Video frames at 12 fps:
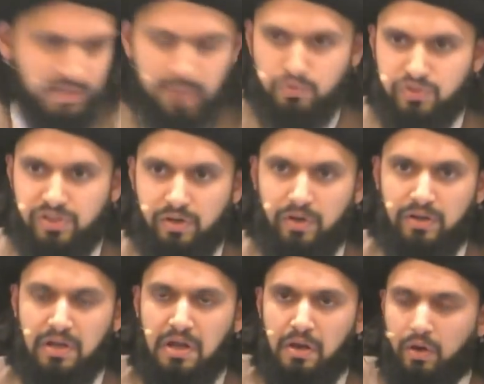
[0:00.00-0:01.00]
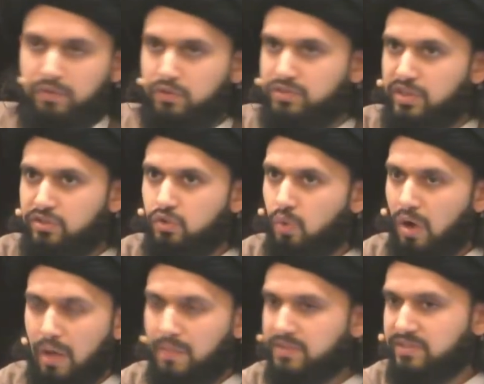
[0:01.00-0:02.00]
you see, all right, there's this du'a
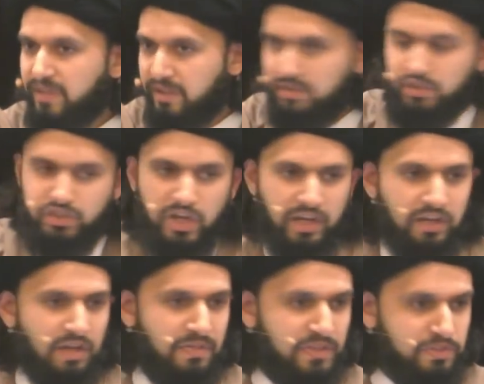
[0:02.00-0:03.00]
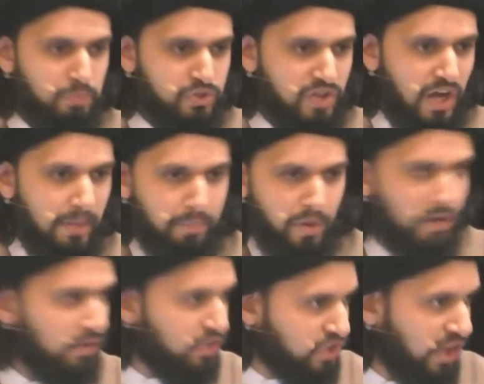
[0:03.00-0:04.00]
on this night, check. This mustahab
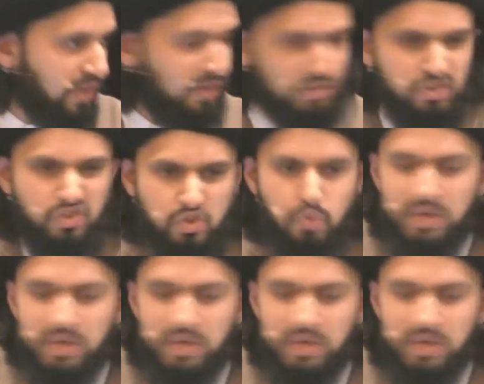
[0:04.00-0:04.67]
prayer, check. Just doing